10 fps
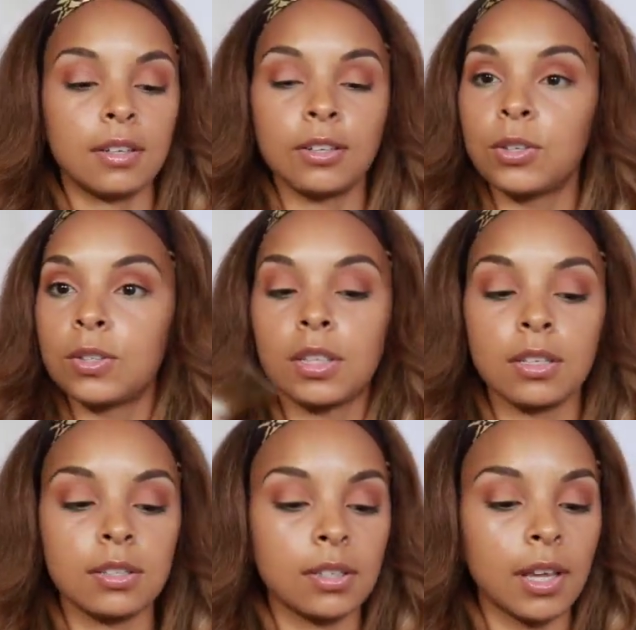Using
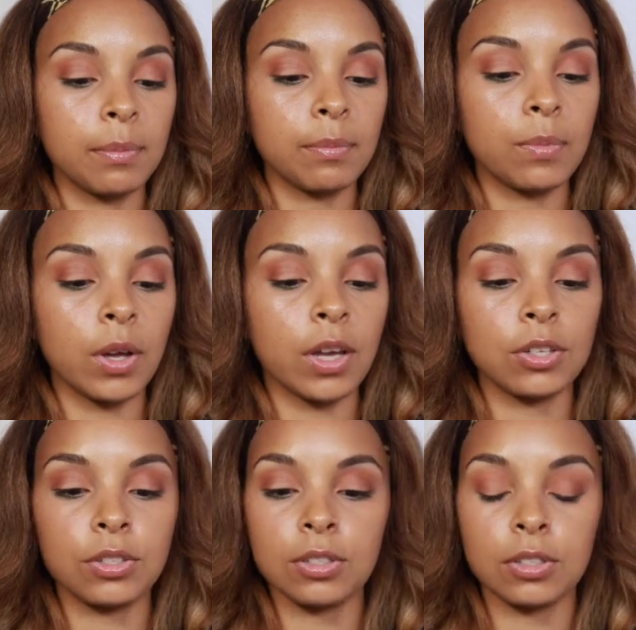the same
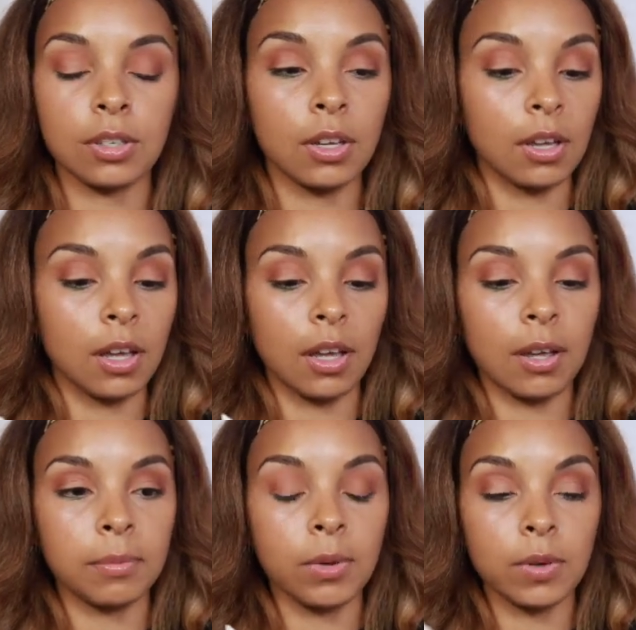brush,
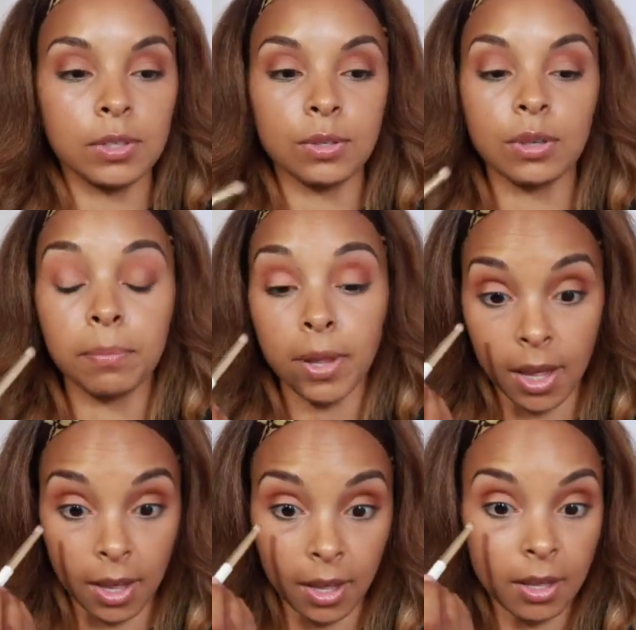I'm going to
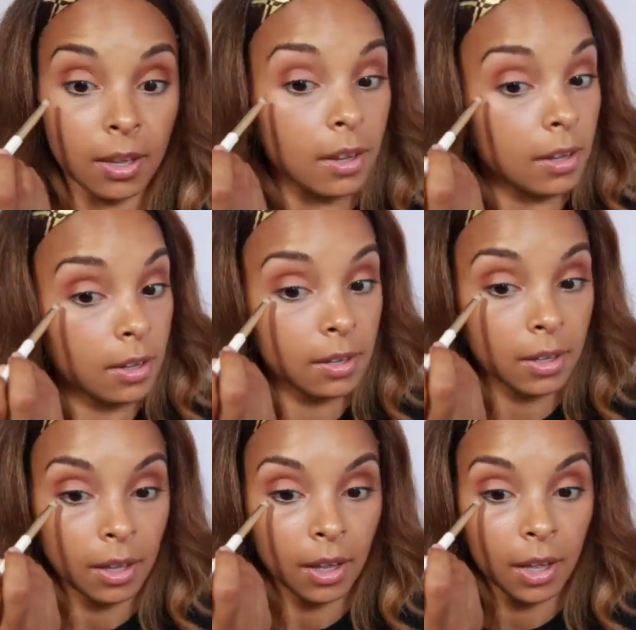apply
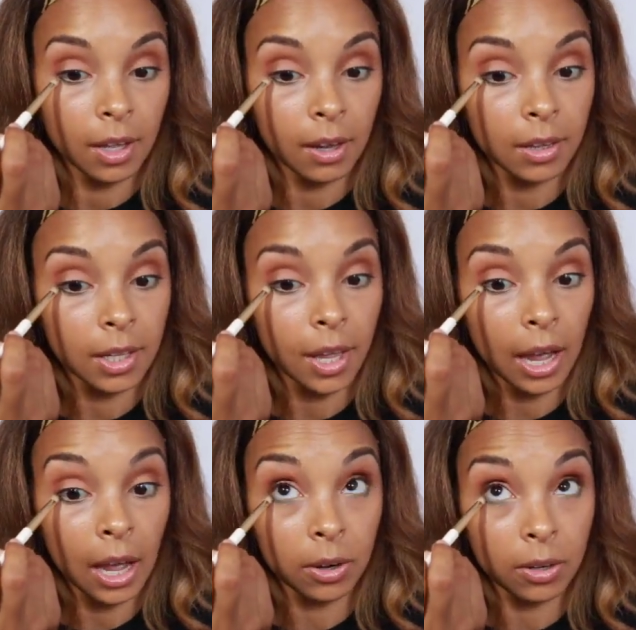on the
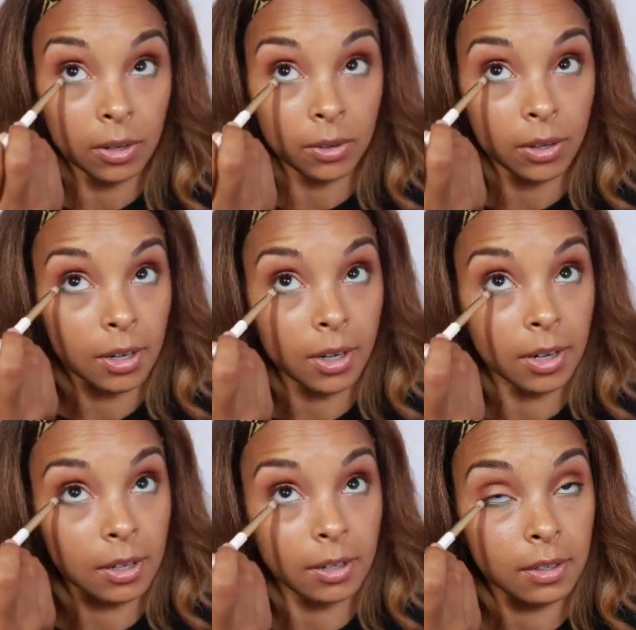outer corner
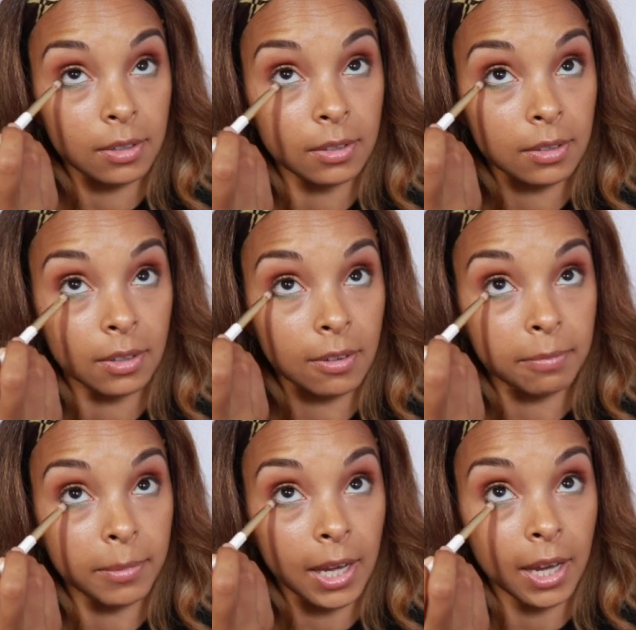of
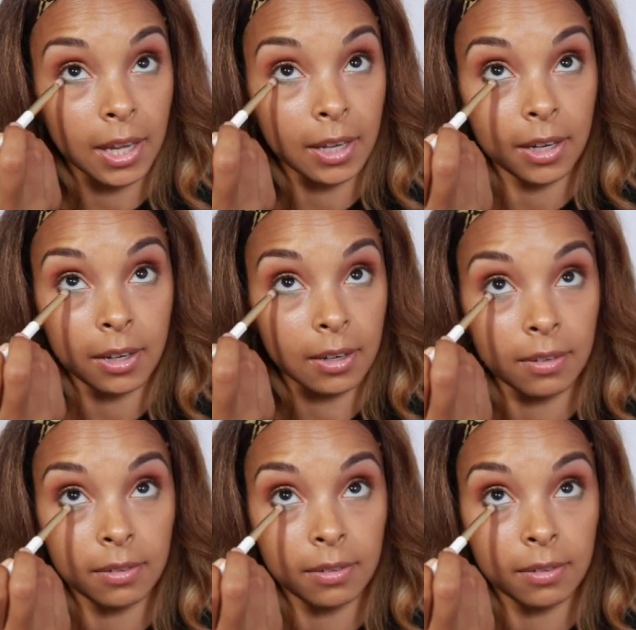my eye here.